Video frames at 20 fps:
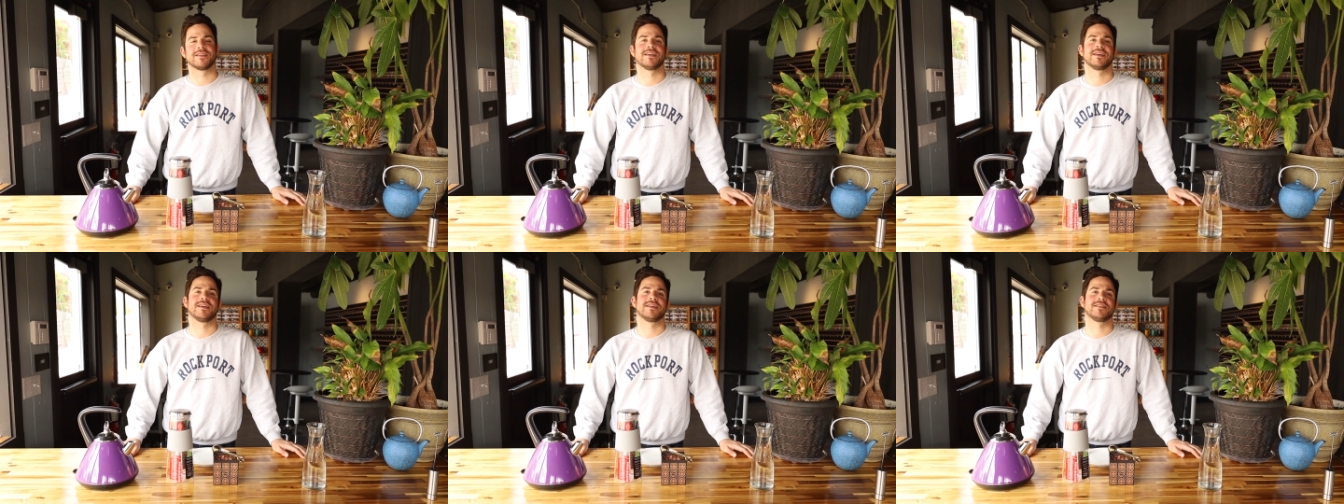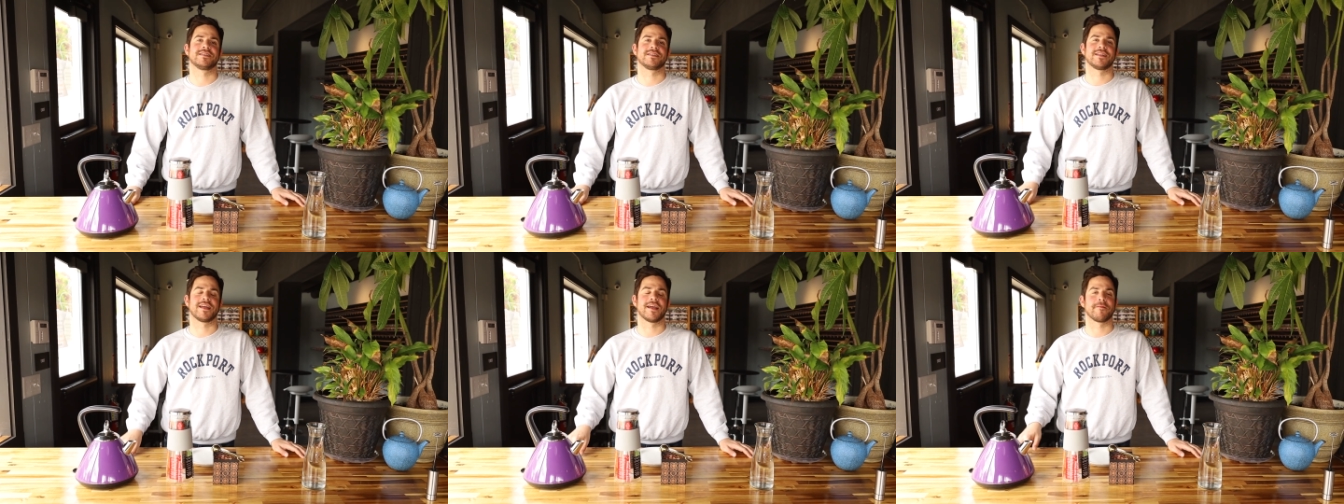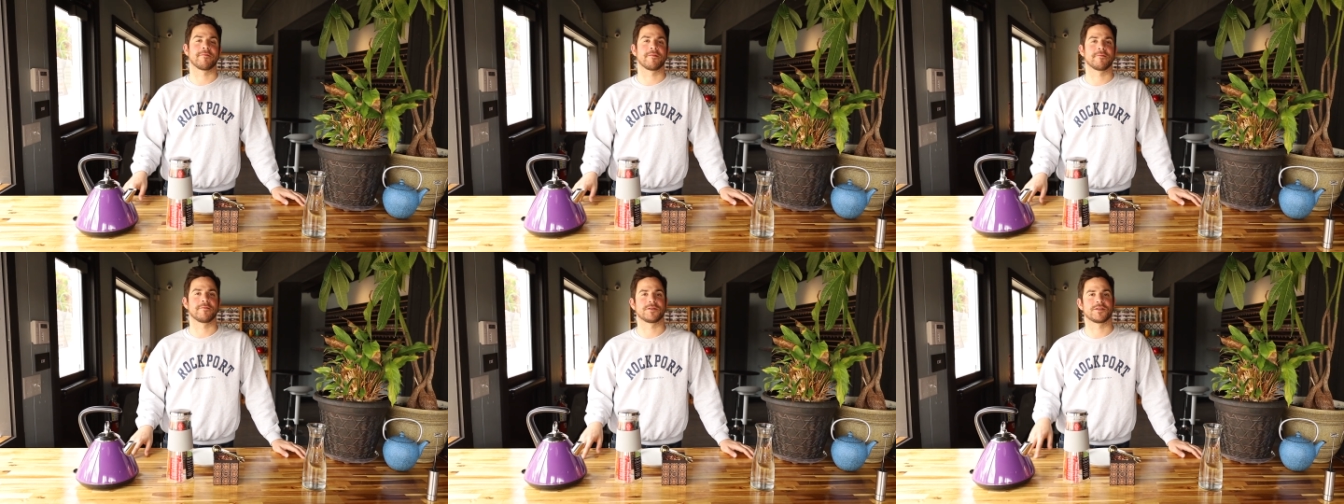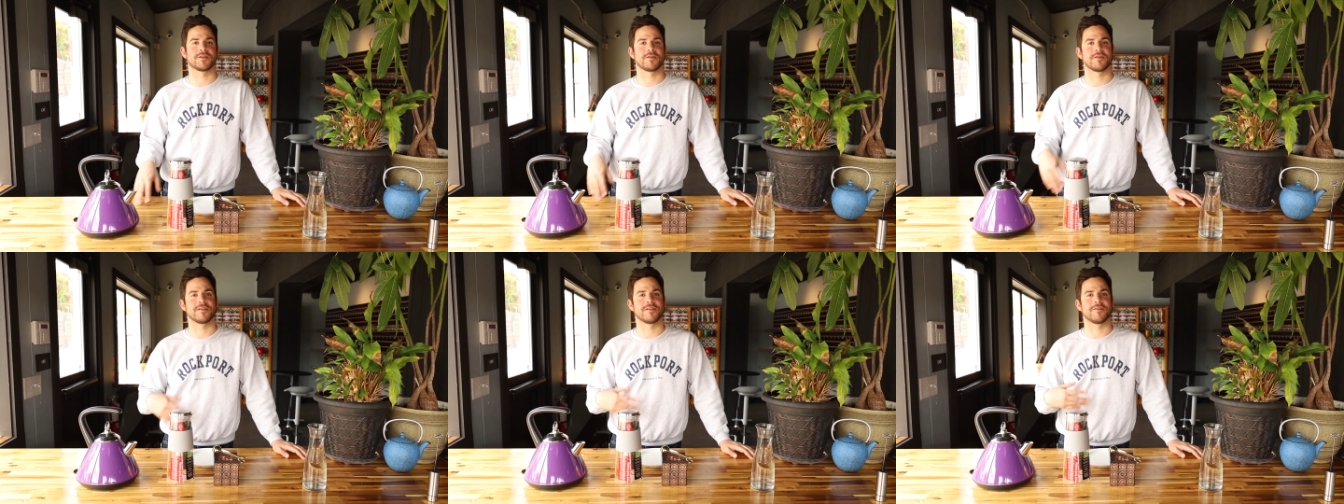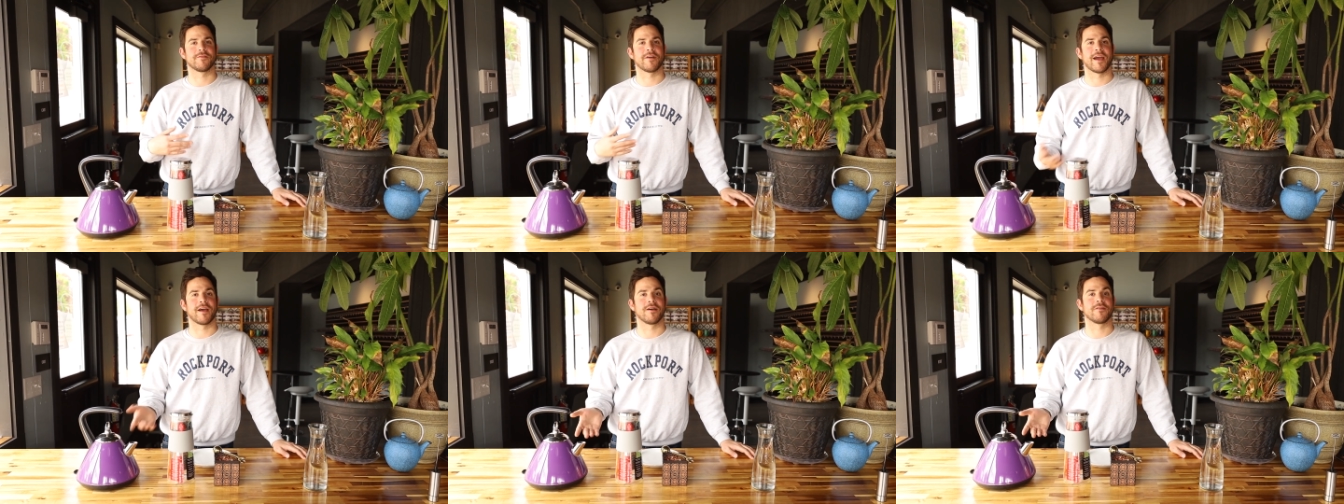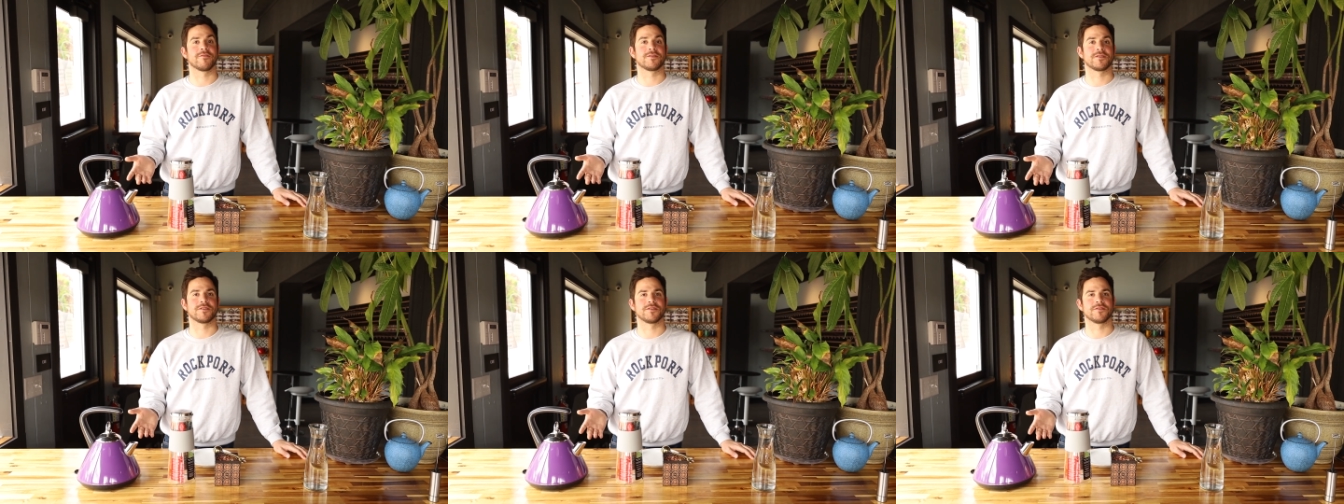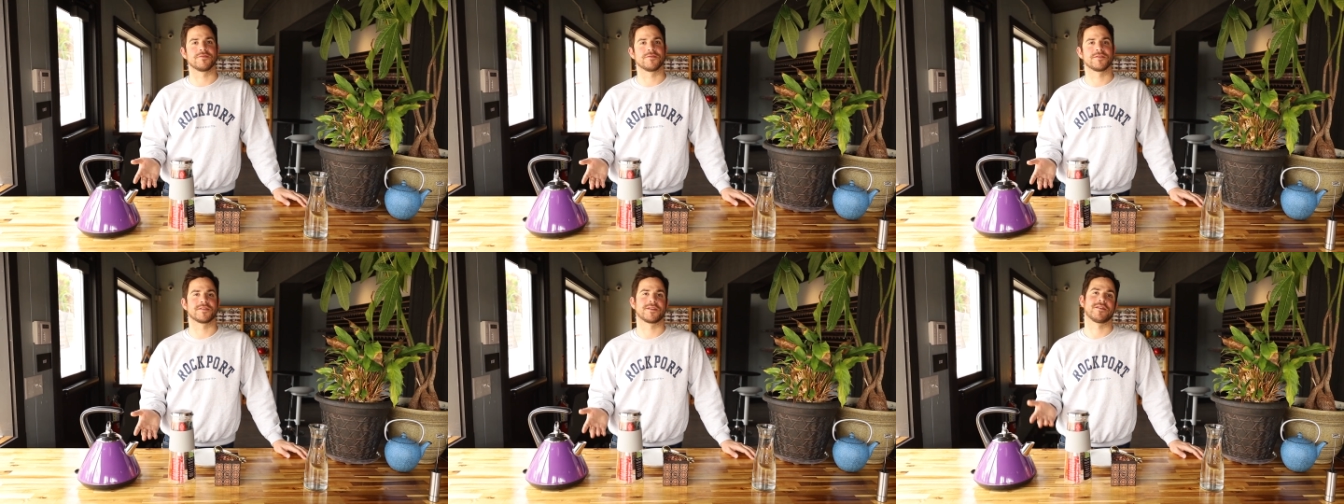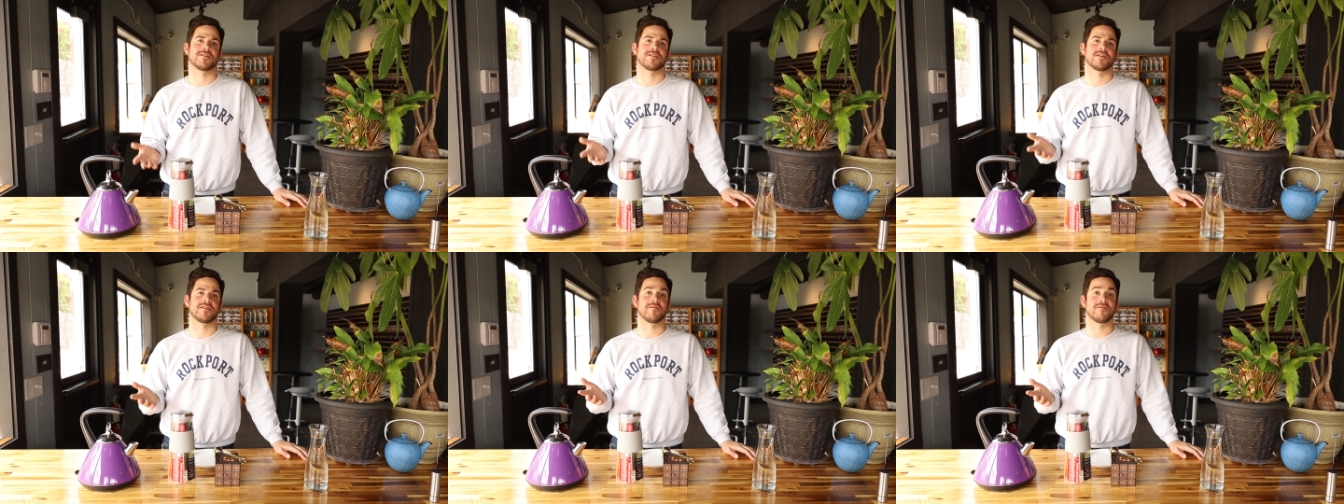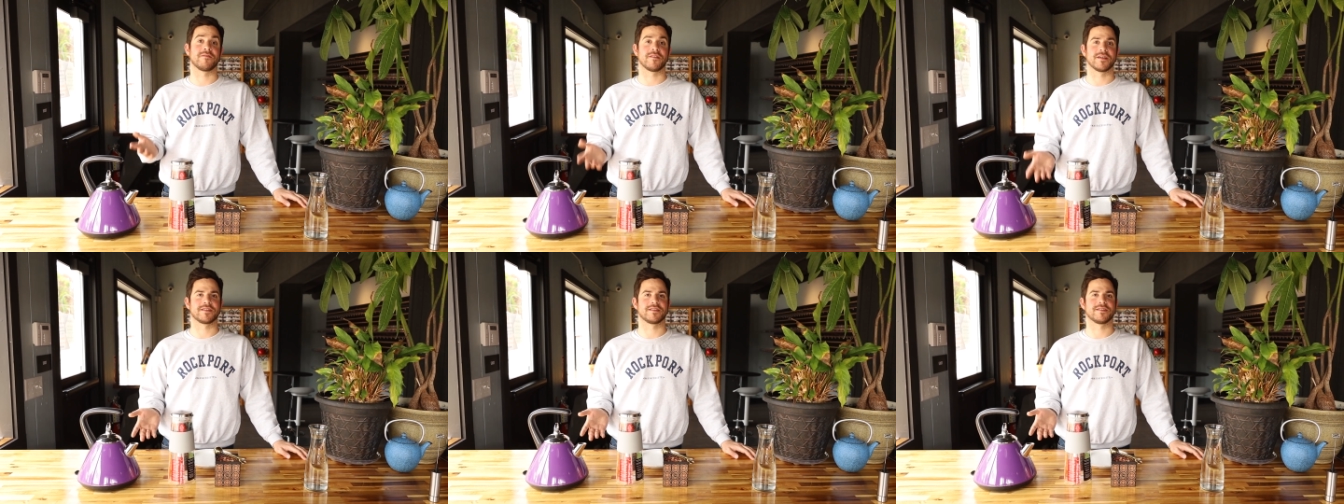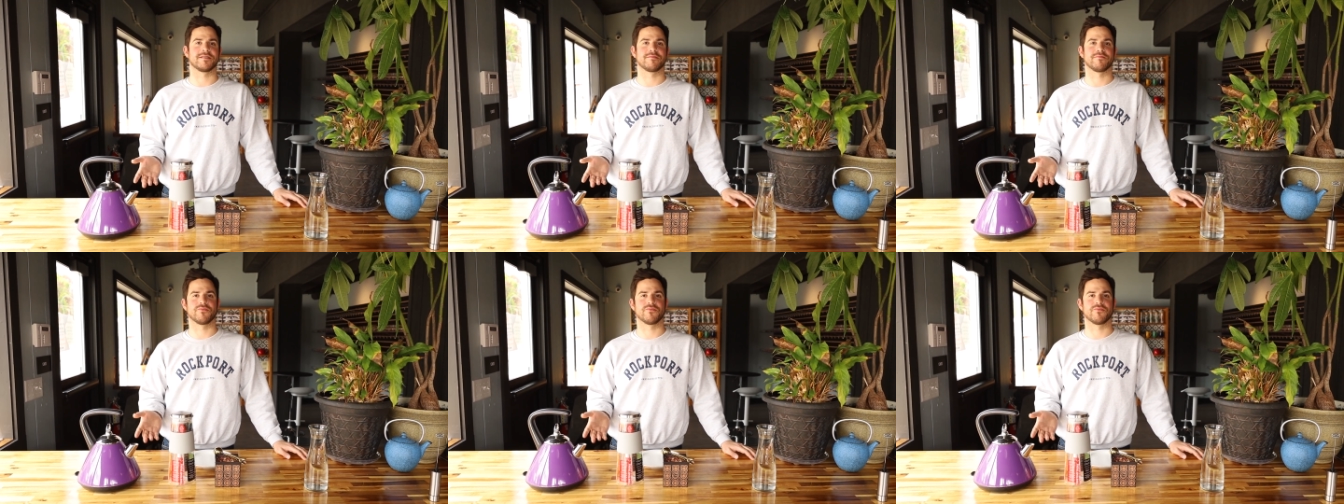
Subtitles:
and today I'm going to be showing you how to use our Conflicted